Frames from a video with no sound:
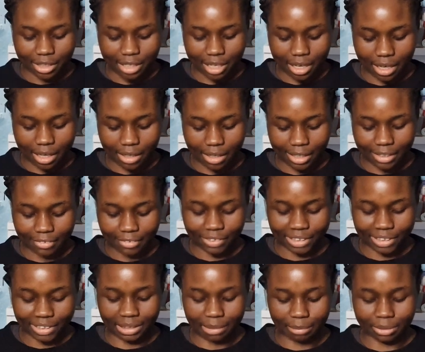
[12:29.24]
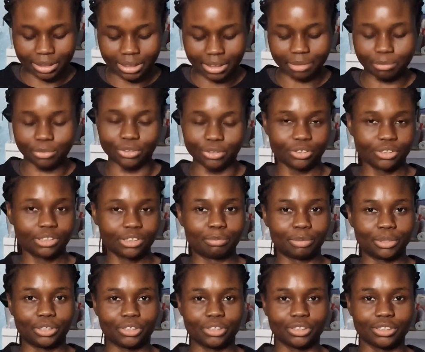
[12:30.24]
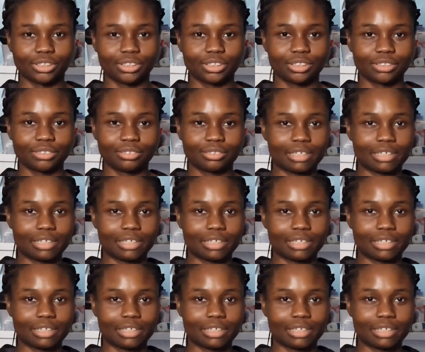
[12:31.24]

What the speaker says: I like Pheasantipity the most because